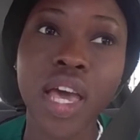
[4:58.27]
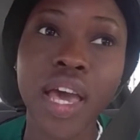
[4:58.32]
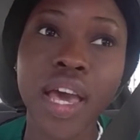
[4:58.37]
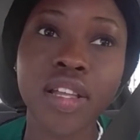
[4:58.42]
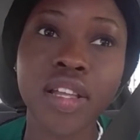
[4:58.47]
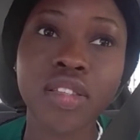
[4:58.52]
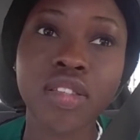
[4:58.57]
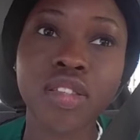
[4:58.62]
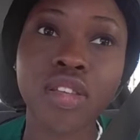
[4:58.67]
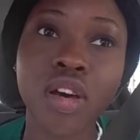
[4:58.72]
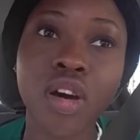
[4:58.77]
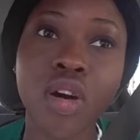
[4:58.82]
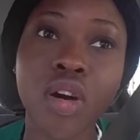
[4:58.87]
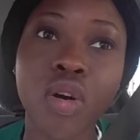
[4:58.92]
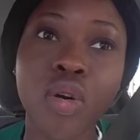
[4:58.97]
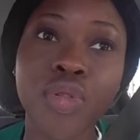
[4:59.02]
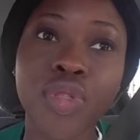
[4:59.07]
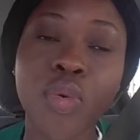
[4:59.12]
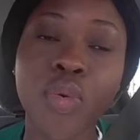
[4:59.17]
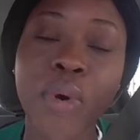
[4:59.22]
And
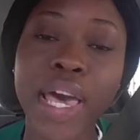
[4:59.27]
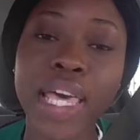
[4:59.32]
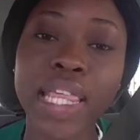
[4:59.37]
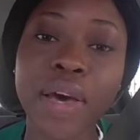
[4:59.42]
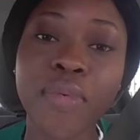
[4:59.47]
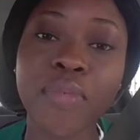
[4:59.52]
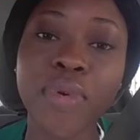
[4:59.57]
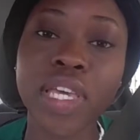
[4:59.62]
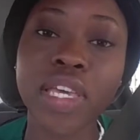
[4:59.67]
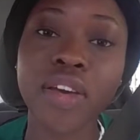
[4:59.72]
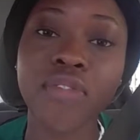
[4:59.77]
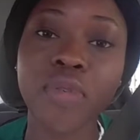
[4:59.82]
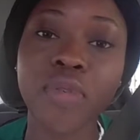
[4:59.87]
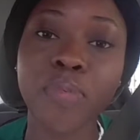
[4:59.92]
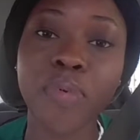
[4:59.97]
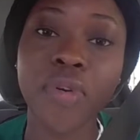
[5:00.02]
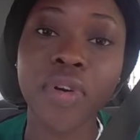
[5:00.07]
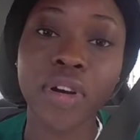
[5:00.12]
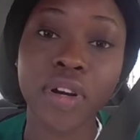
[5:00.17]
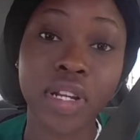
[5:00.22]
so the way that we give
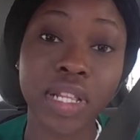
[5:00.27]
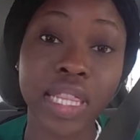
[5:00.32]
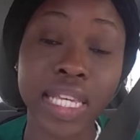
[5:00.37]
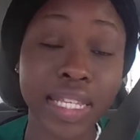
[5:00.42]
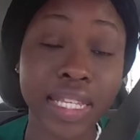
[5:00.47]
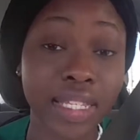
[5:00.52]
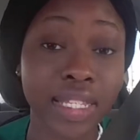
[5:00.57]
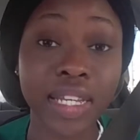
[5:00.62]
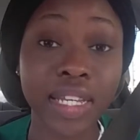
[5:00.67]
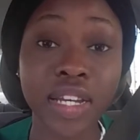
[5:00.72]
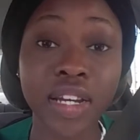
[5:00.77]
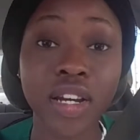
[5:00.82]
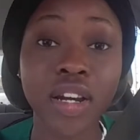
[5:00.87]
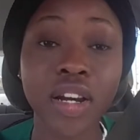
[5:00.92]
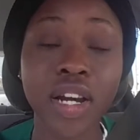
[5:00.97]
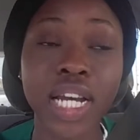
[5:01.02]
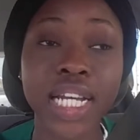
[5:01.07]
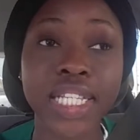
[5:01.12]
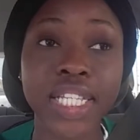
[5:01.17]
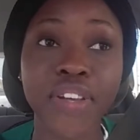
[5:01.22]
report this
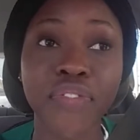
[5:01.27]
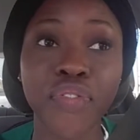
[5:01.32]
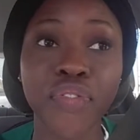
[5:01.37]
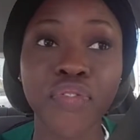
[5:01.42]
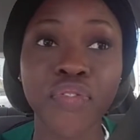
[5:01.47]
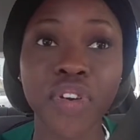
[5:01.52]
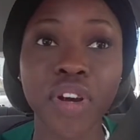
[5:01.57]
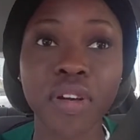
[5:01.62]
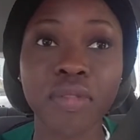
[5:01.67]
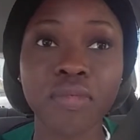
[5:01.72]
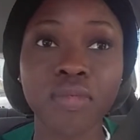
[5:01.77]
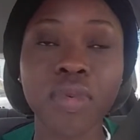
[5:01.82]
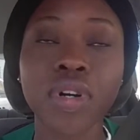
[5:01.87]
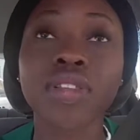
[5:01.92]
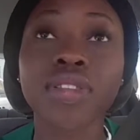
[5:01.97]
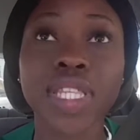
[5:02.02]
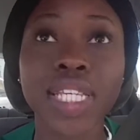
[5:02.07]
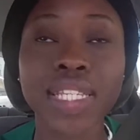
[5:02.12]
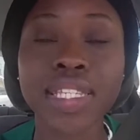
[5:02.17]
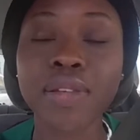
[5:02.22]
year is different from, well,
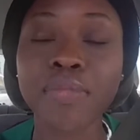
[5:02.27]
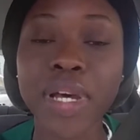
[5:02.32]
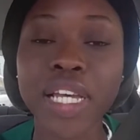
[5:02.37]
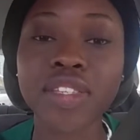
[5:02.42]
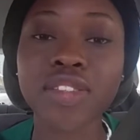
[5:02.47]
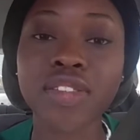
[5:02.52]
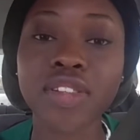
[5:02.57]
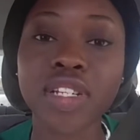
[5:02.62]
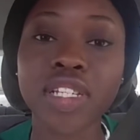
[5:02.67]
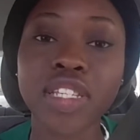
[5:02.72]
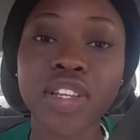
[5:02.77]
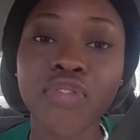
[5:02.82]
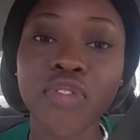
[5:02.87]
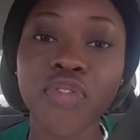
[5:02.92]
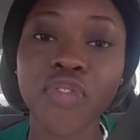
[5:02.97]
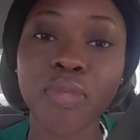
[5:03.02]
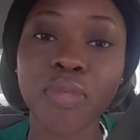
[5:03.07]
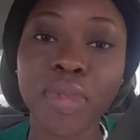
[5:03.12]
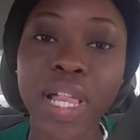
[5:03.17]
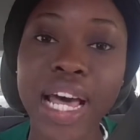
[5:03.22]
this semester is different
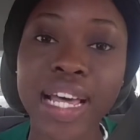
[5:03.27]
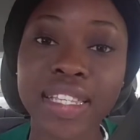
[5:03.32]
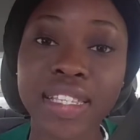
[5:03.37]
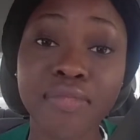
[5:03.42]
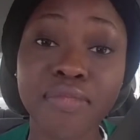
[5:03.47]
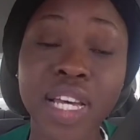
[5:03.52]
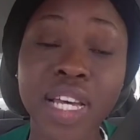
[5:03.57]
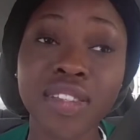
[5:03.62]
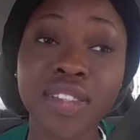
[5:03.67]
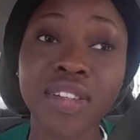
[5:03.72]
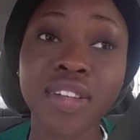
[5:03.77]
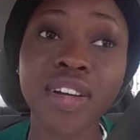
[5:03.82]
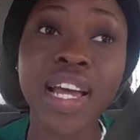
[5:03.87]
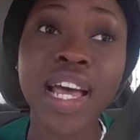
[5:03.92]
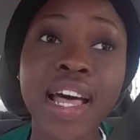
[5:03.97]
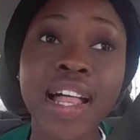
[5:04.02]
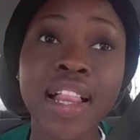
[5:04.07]
from last semester.